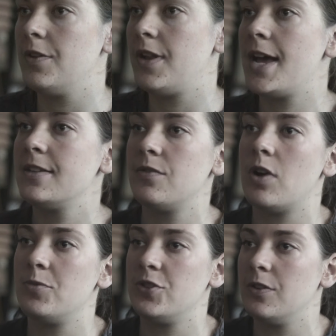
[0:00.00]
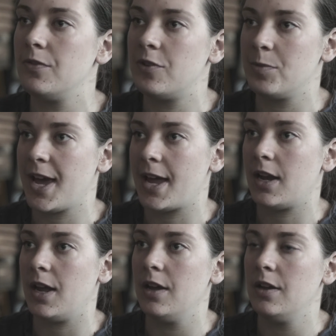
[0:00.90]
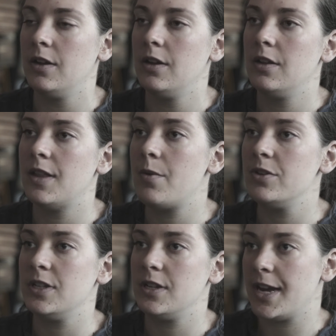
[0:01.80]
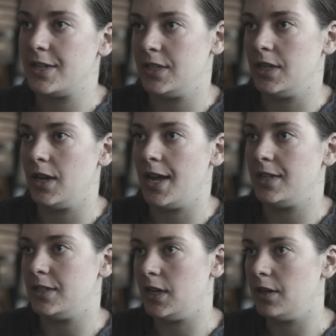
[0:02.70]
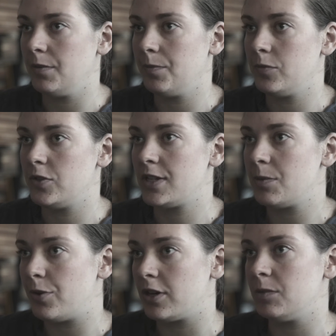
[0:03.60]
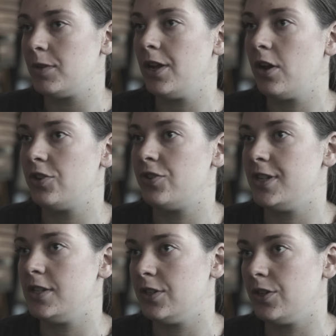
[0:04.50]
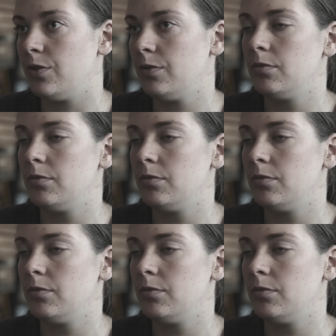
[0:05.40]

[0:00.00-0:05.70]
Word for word: The last eruption from Katla, that was in 1918, so that's approximately 100 years ago.